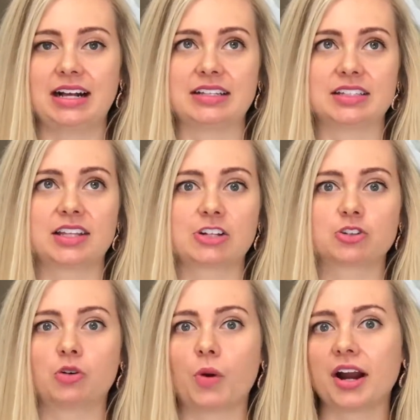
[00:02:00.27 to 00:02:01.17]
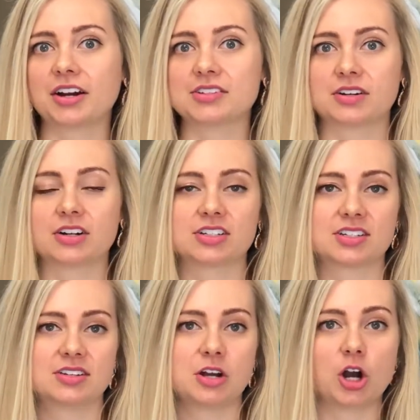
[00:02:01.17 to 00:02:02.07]
the electrical wires
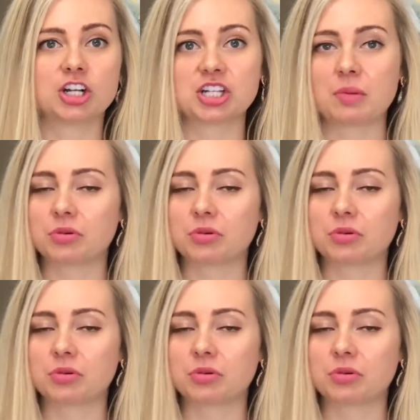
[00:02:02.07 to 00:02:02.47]
aren't hooked up